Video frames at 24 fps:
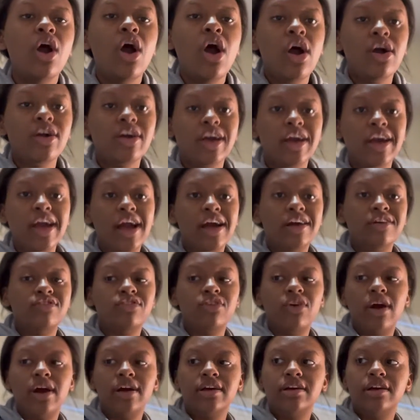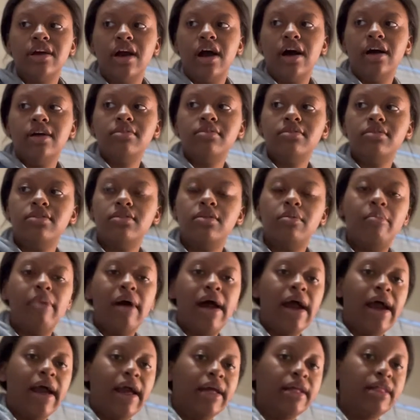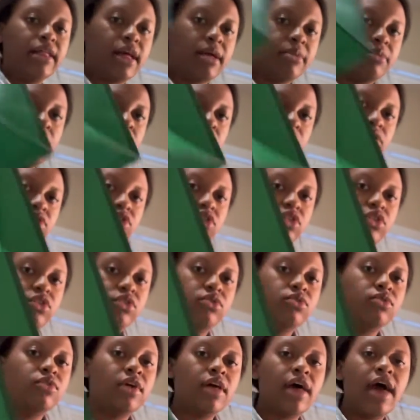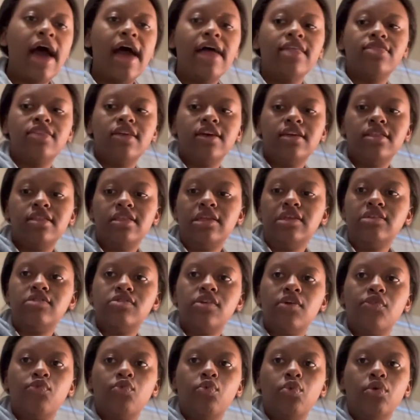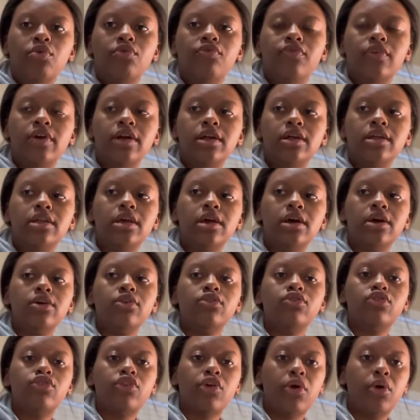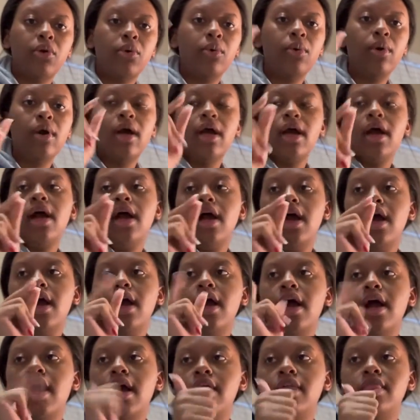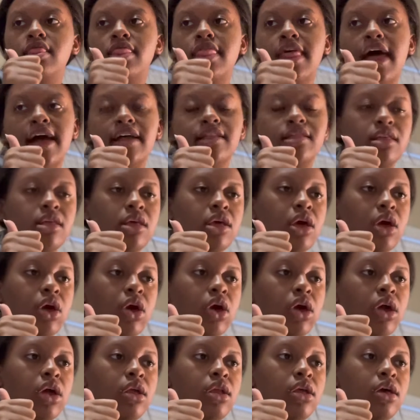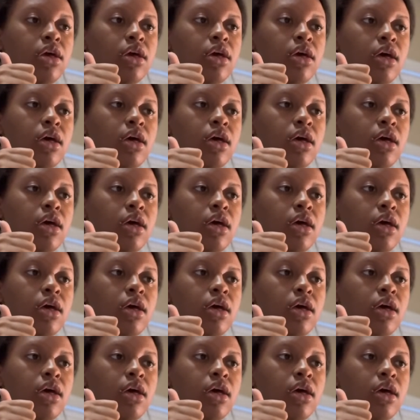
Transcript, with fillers: Okay guys, so I got the bag that I'm going to use. I think this stuff will fit in there, so that's good.